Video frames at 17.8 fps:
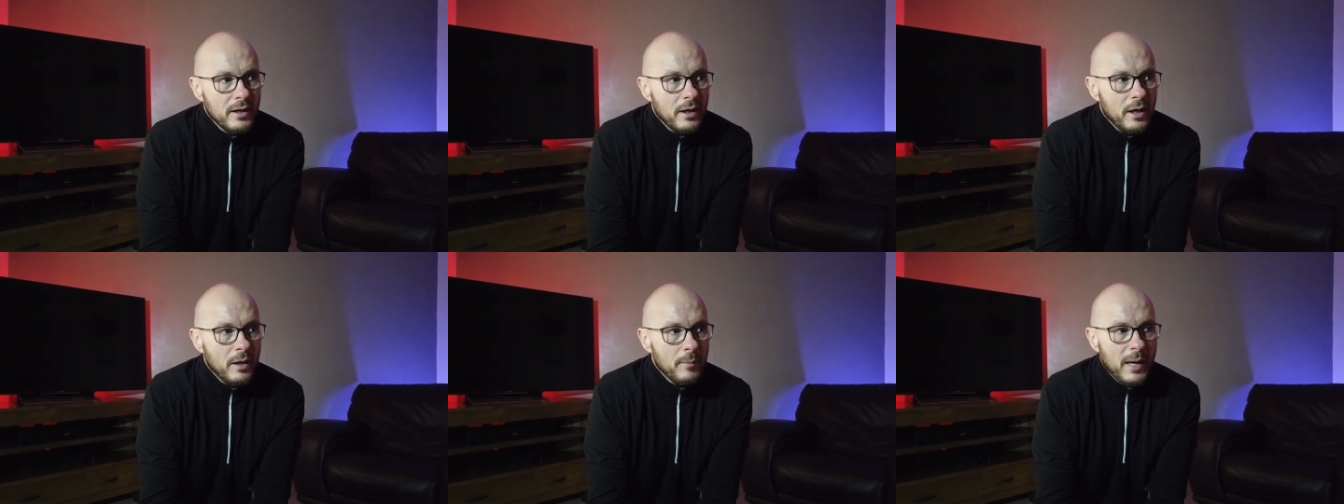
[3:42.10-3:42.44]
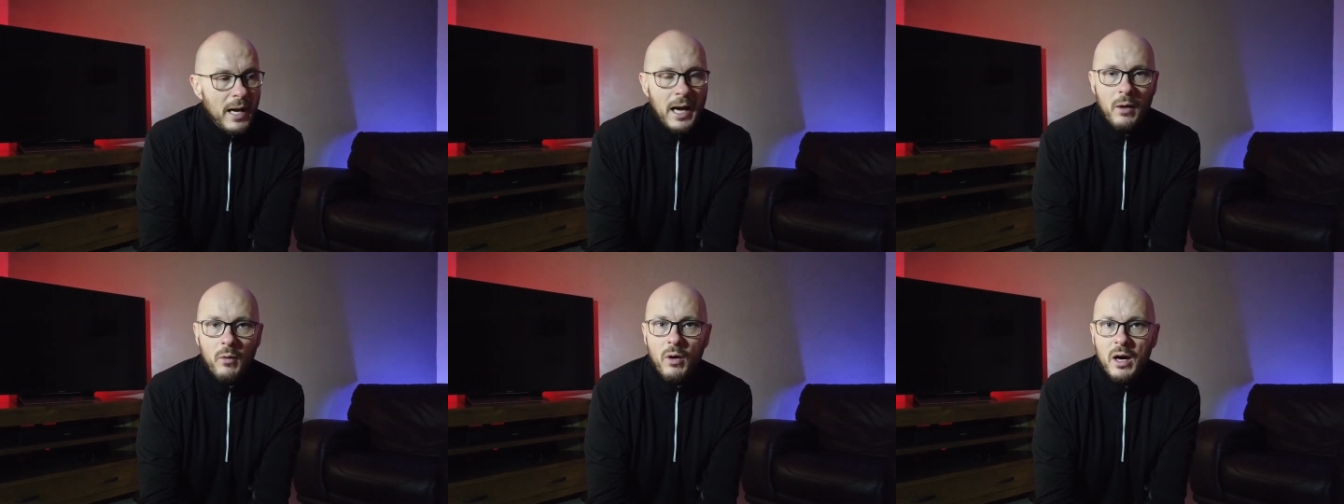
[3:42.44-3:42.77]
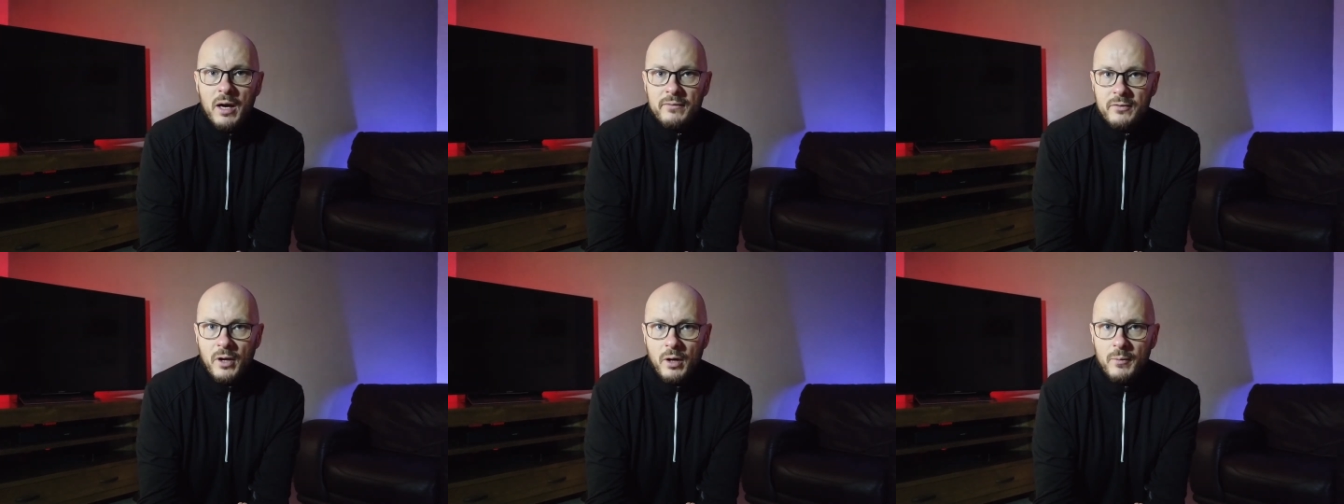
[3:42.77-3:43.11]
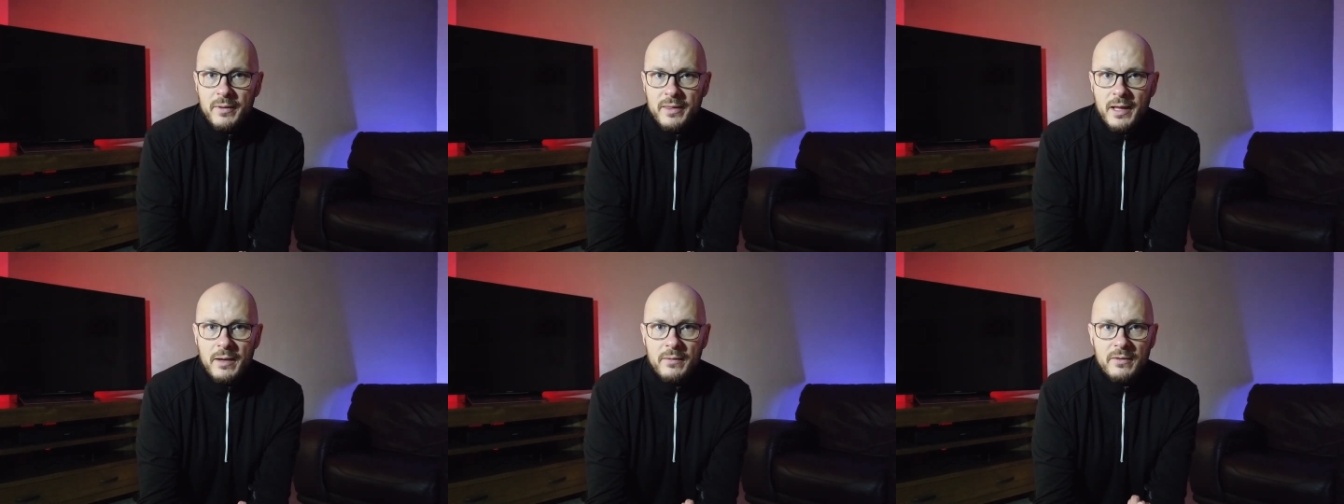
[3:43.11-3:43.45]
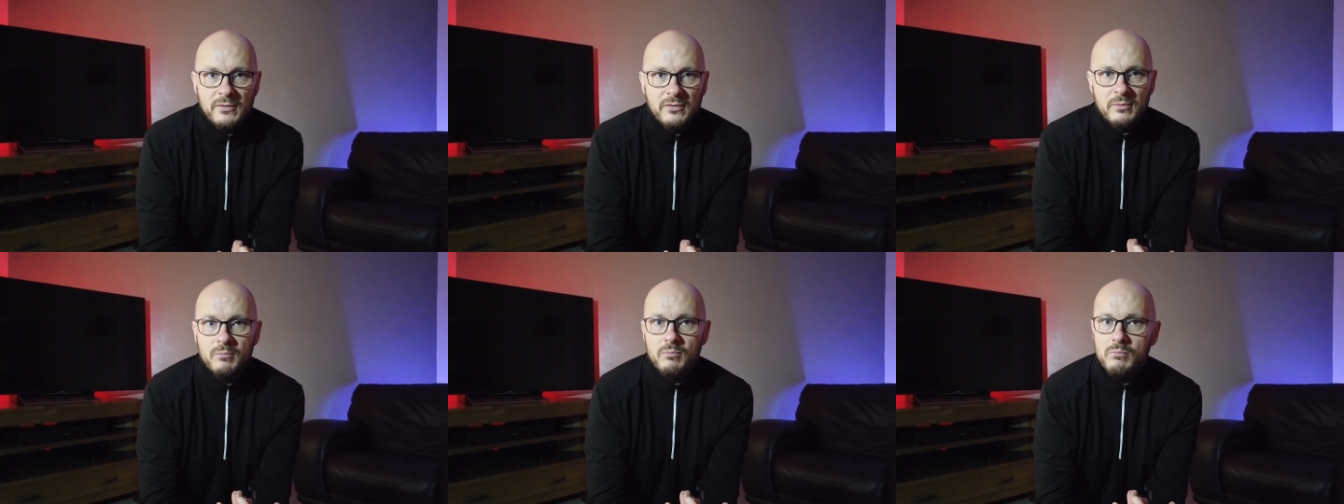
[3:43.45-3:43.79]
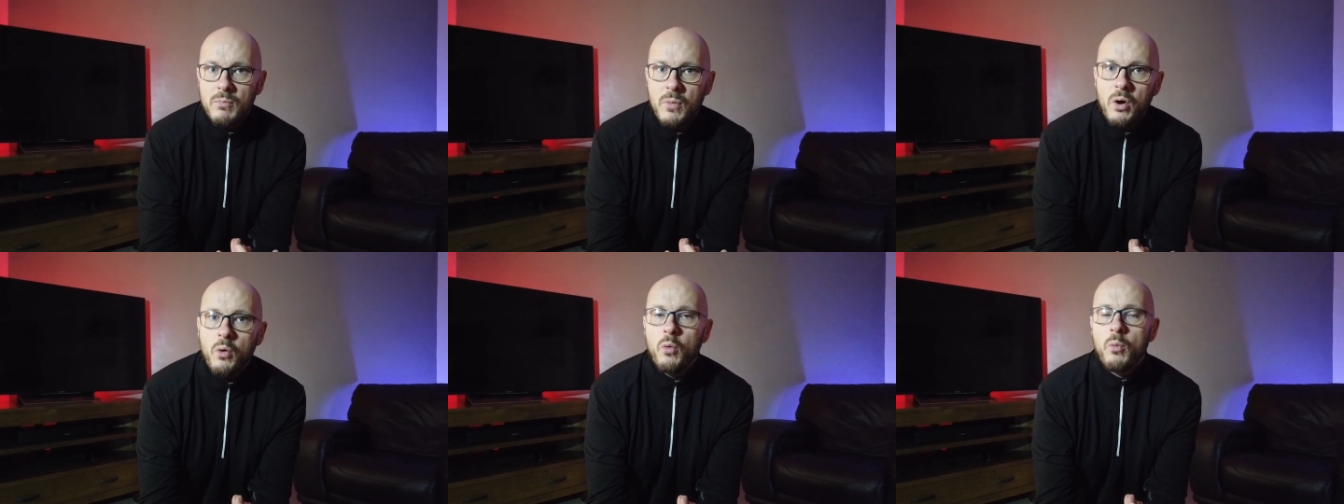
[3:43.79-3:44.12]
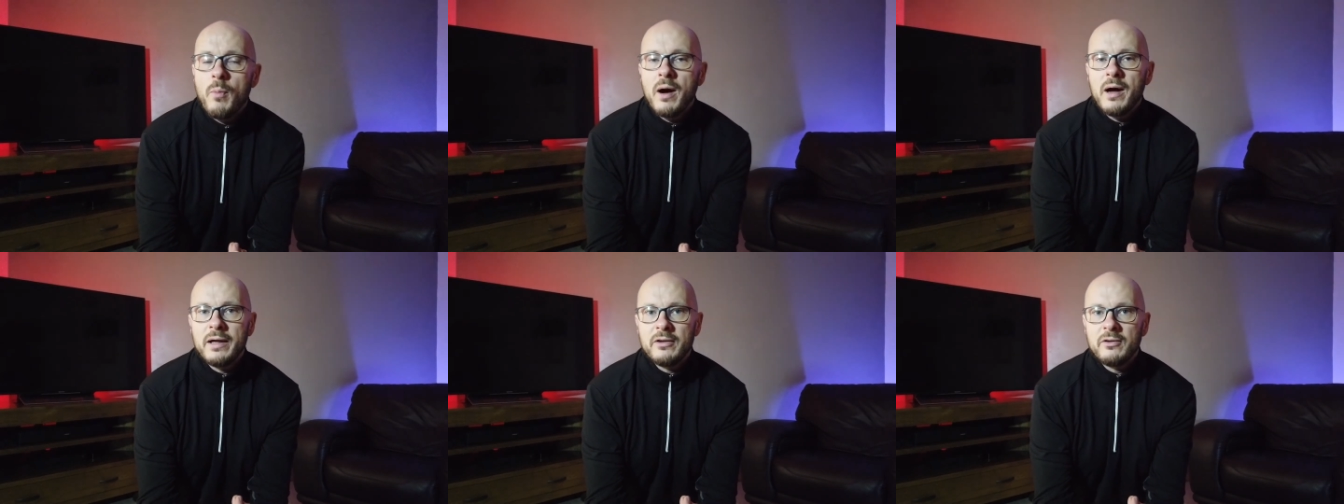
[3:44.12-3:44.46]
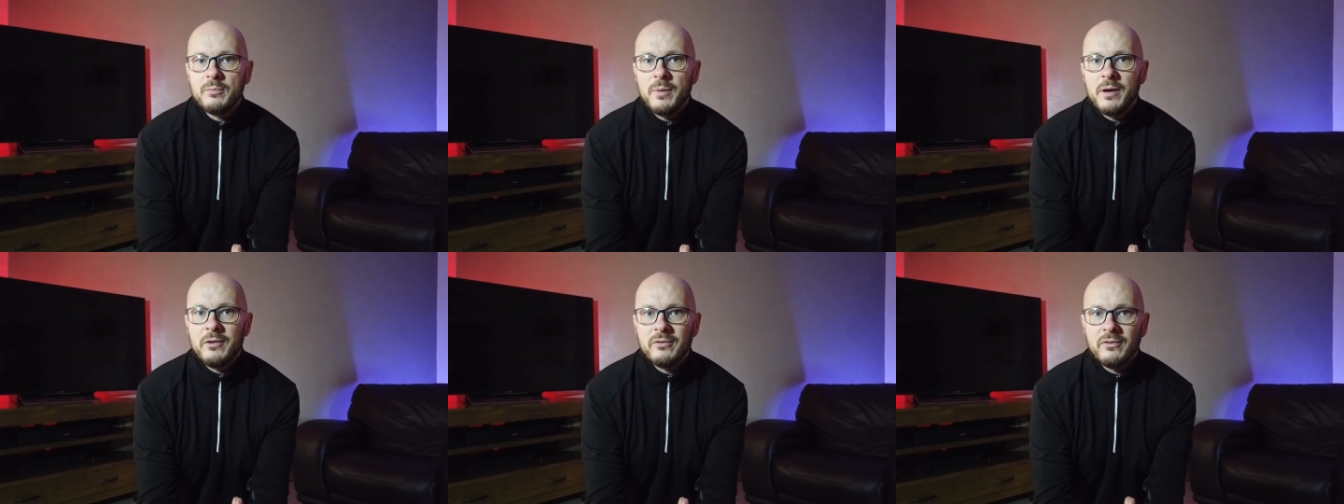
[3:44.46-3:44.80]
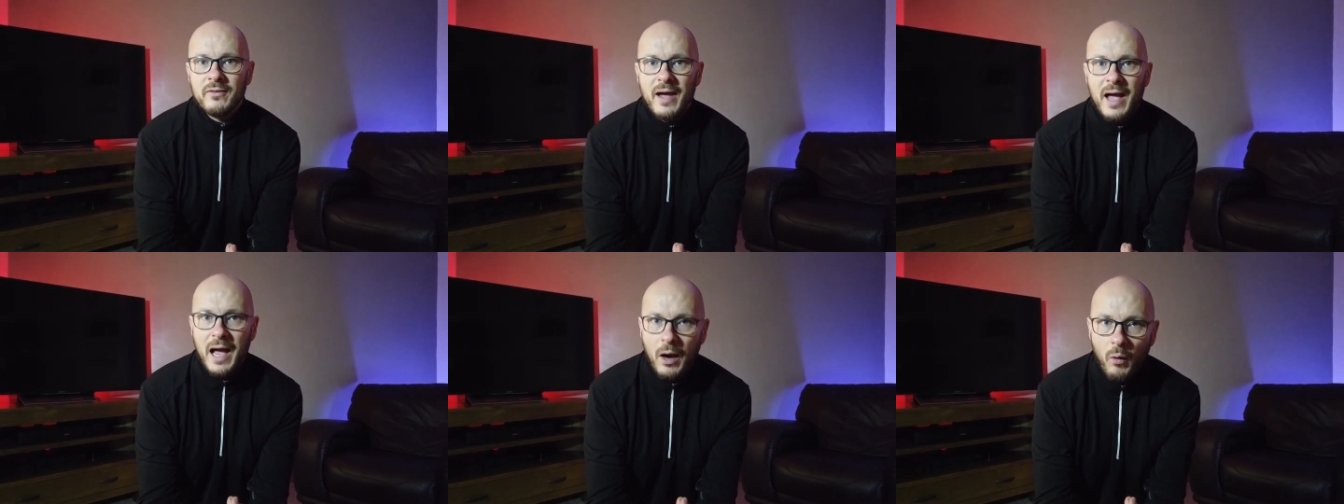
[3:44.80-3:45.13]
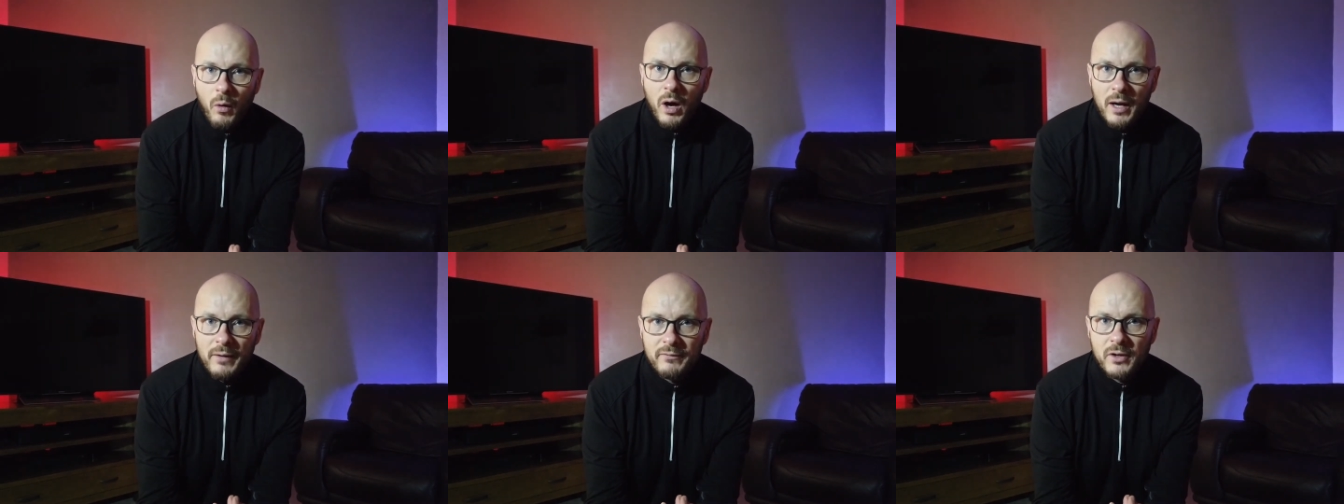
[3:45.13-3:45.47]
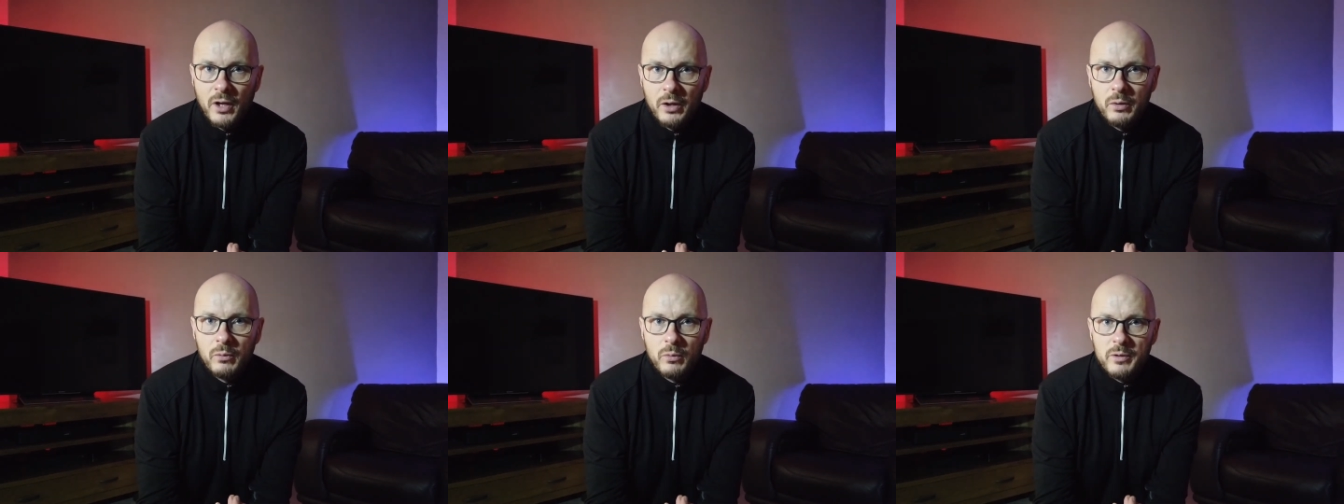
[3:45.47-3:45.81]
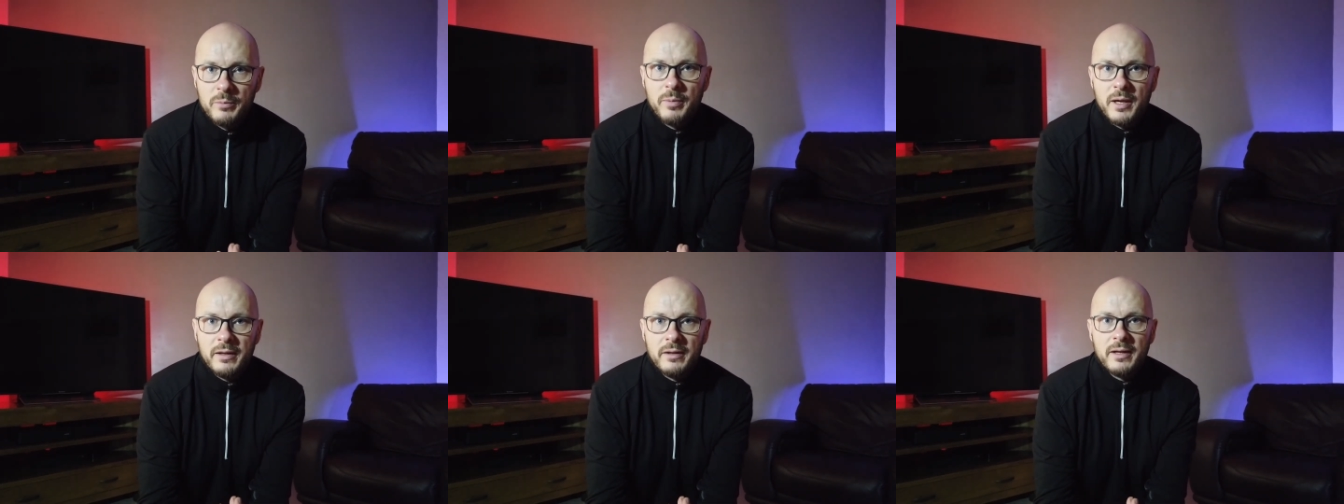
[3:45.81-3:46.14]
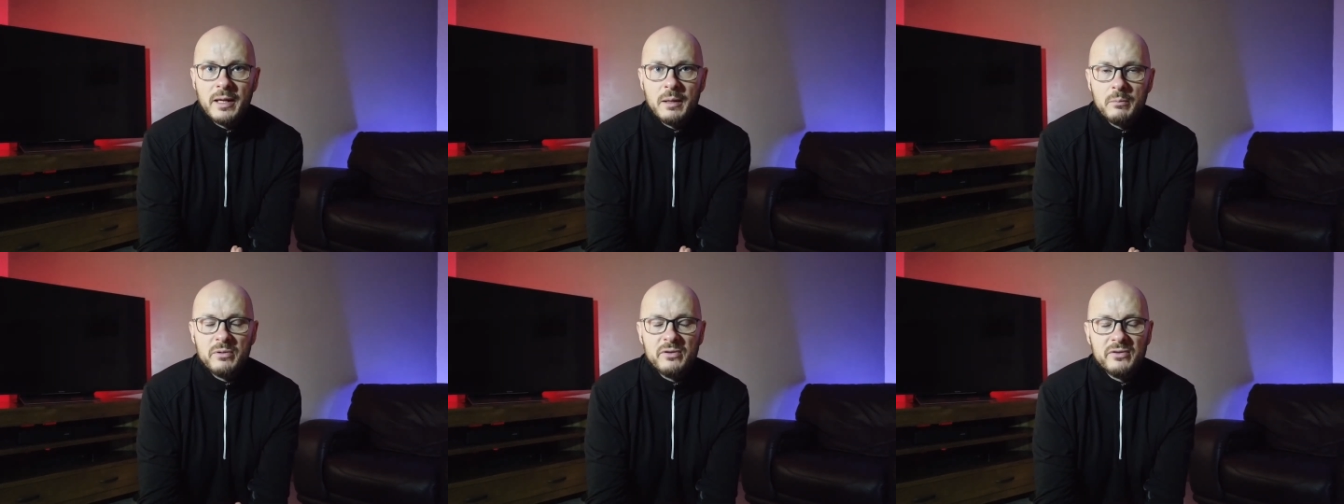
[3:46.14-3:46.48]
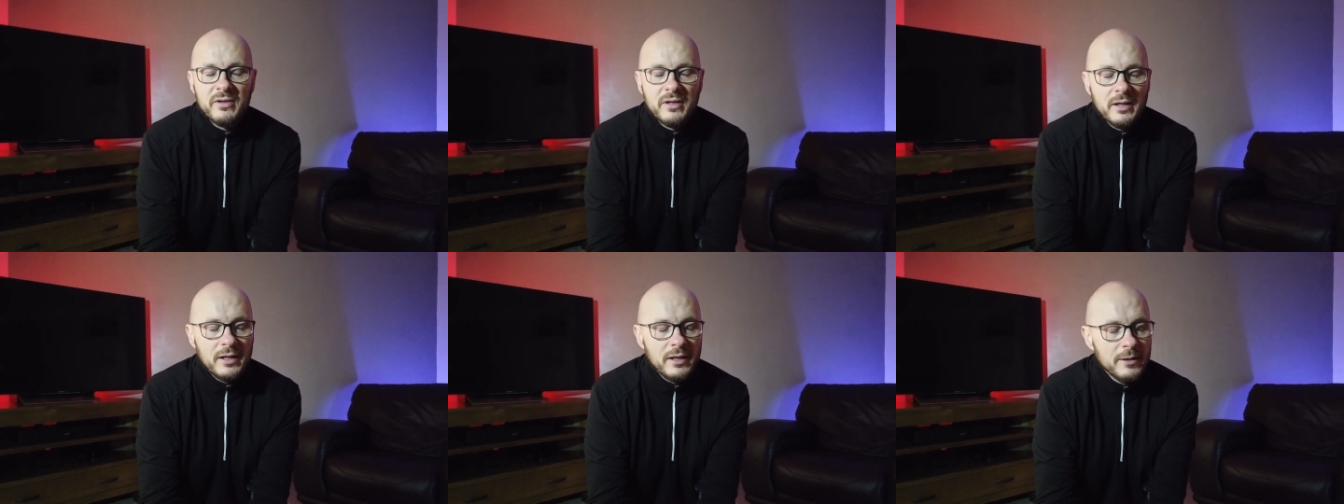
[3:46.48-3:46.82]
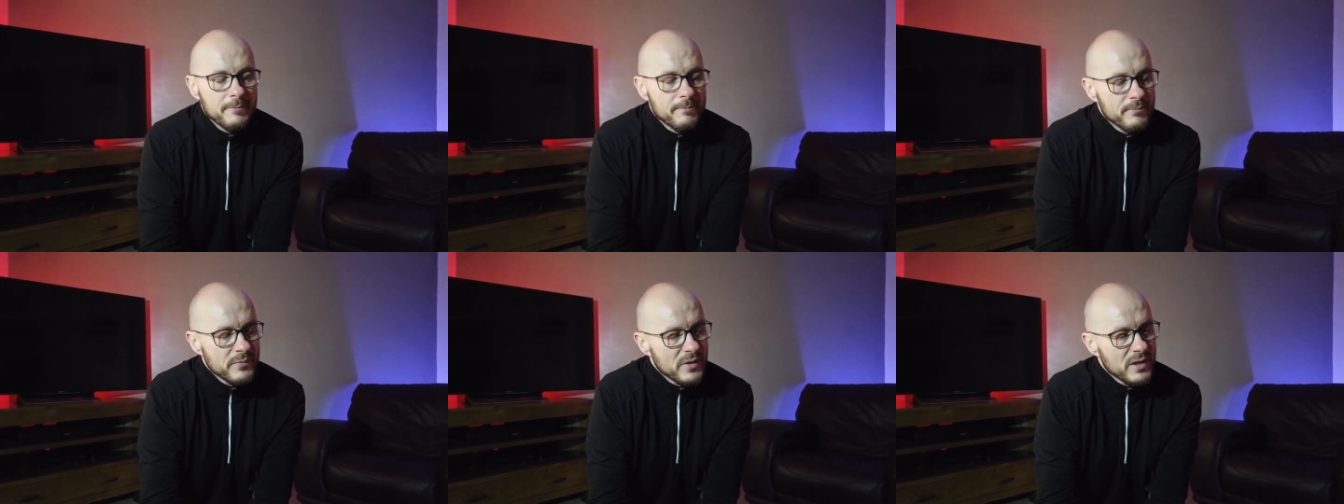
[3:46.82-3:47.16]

How I cope with that. This is my experience of how I cope with being an amputee.